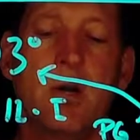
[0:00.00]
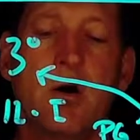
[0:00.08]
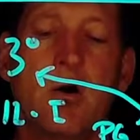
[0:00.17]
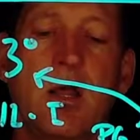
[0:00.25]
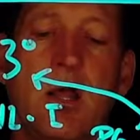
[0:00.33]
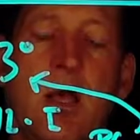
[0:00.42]

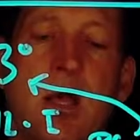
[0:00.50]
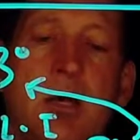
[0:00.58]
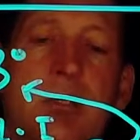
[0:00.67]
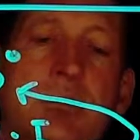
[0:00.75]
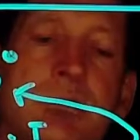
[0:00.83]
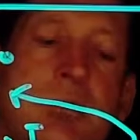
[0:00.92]
already
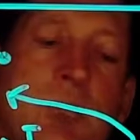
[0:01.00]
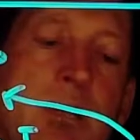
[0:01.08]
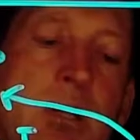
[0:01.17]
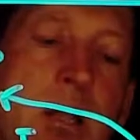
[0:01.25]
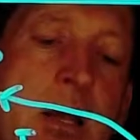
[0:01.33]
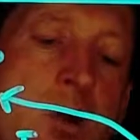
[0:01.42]
has
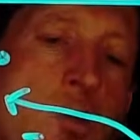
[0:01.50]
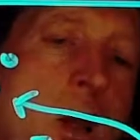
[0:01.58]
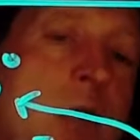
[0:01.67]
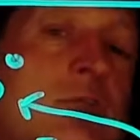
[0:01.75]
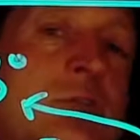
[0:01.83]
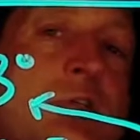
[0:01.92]
something like
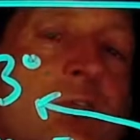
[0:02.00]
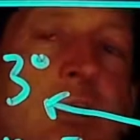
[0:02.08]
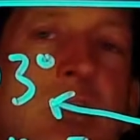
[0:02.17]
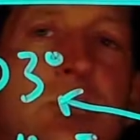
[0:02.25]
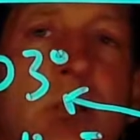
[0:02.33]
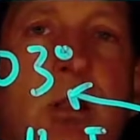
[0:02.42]
Graves'
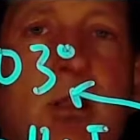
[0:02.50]
disease, and then